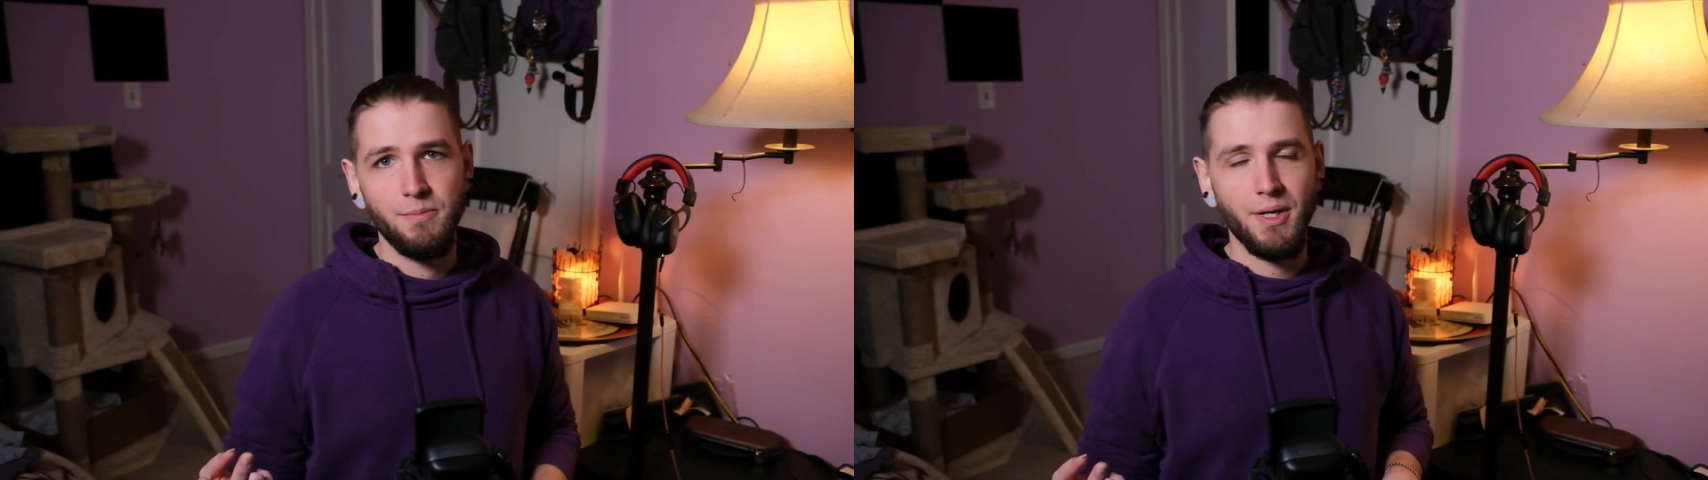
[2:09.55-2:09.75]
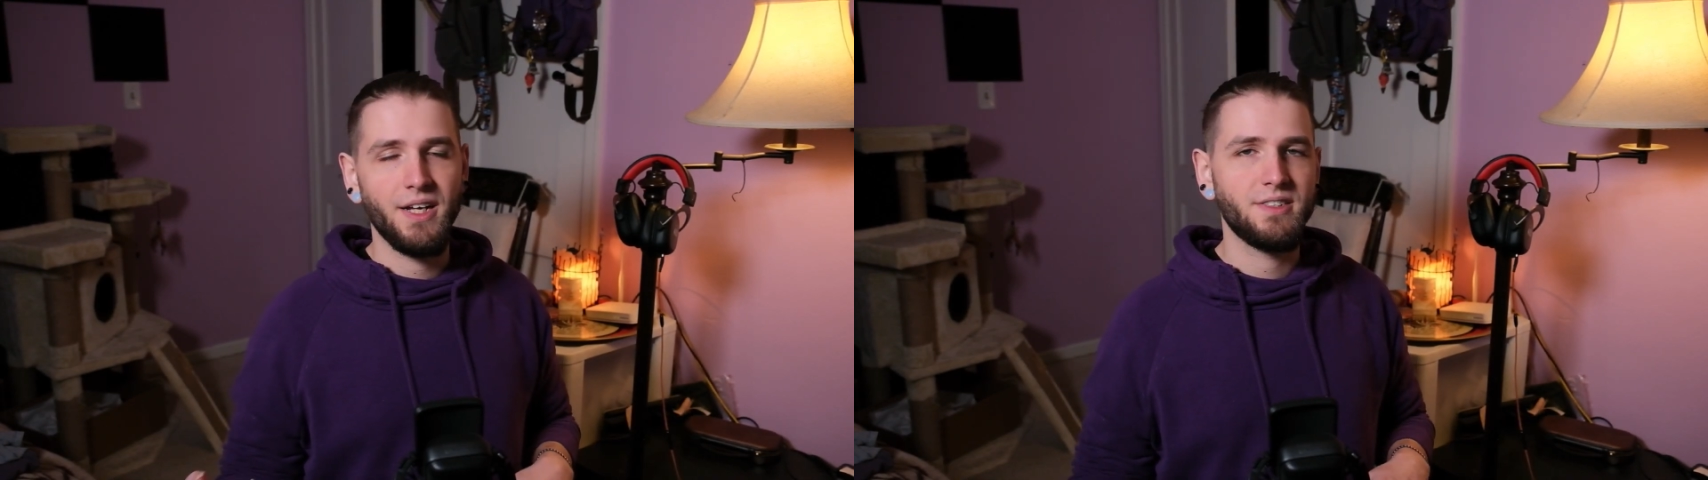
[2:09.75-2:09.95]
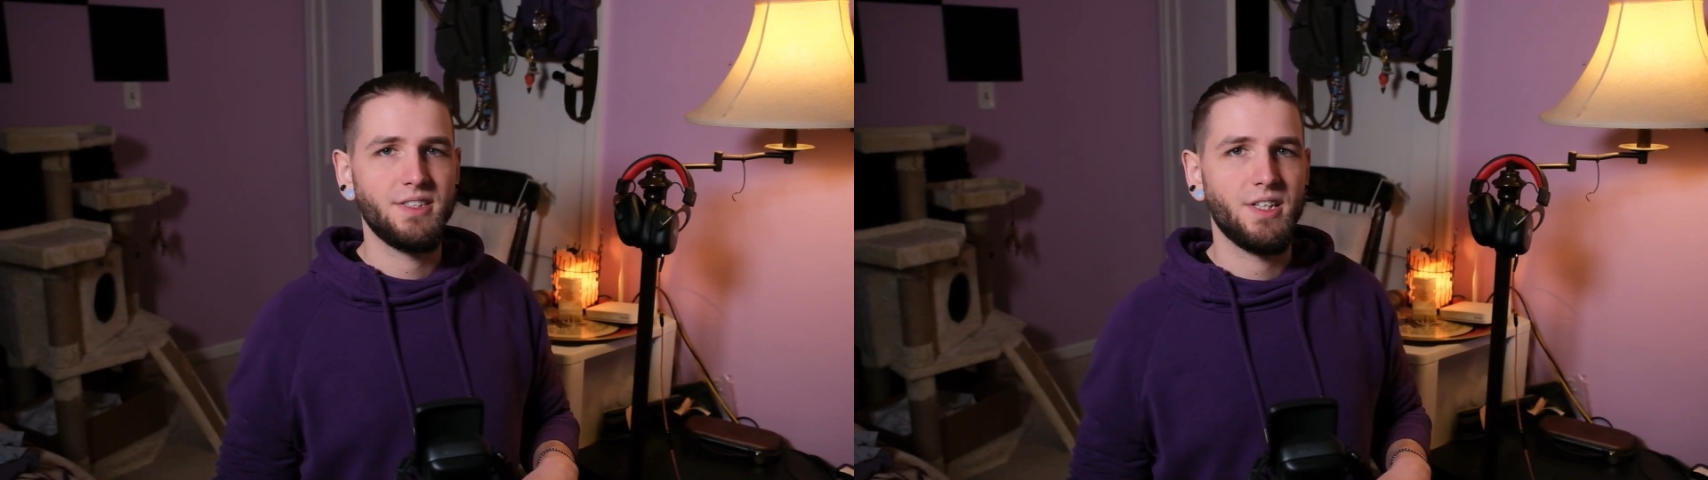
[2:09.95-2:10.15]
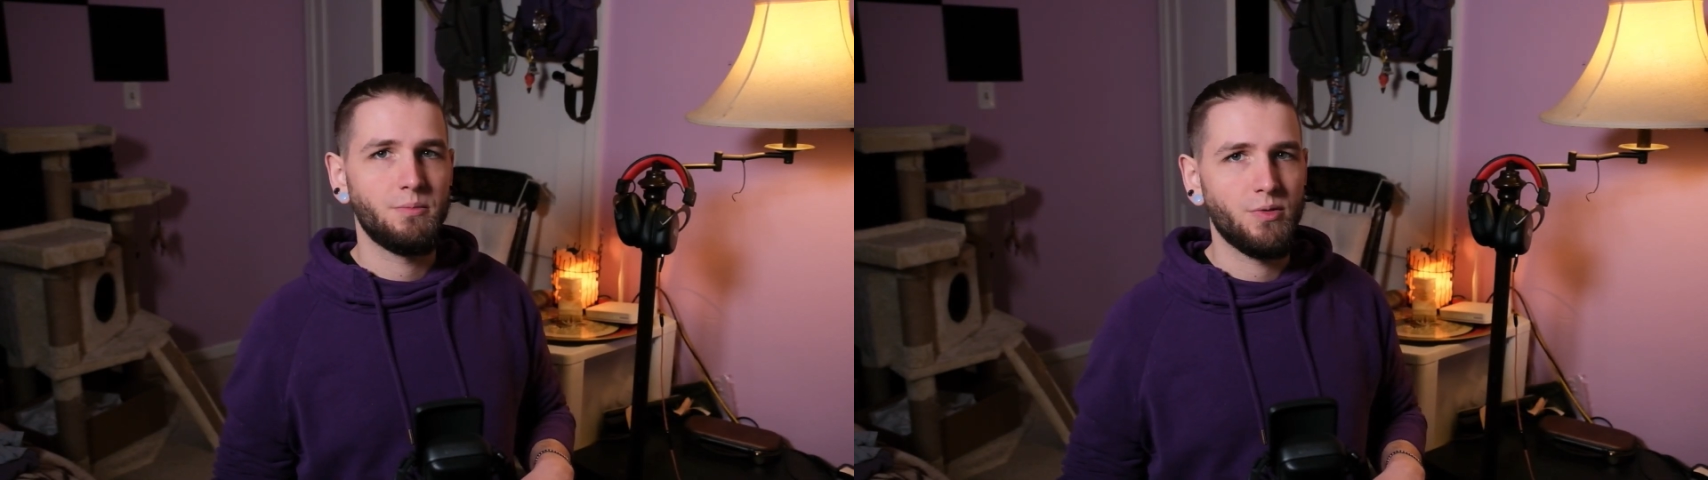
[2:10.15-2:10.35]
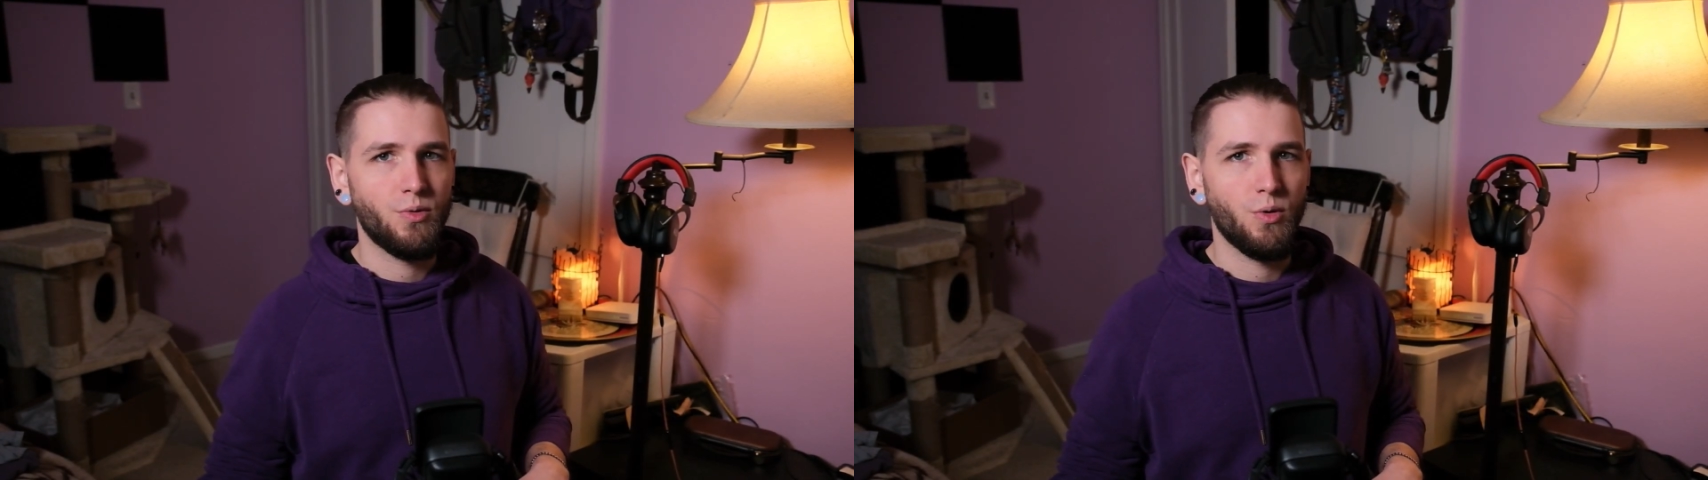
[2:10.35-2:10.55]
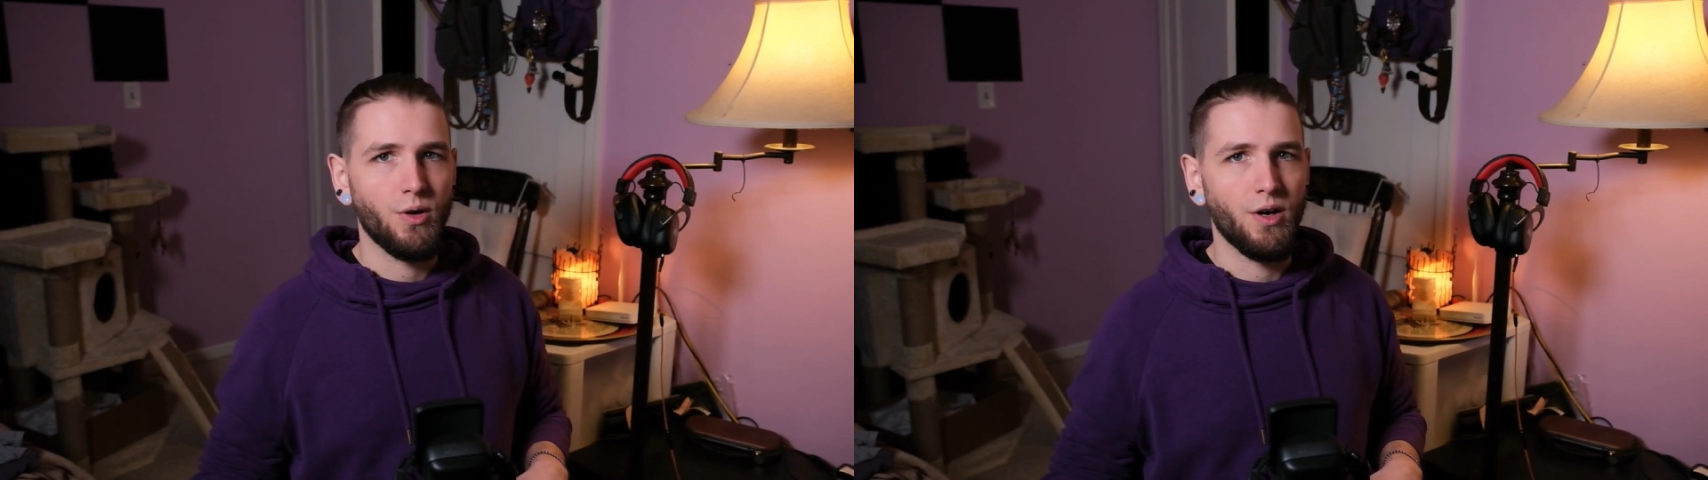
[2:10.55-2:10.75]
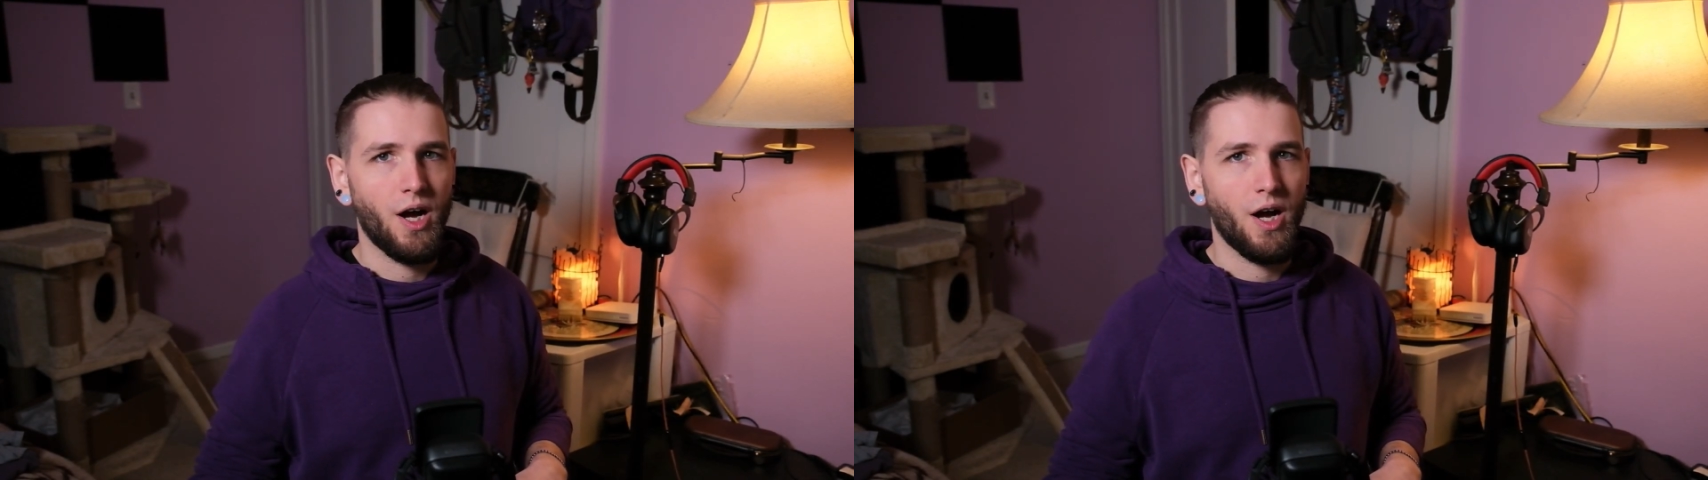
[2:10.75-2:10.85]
But as I said before,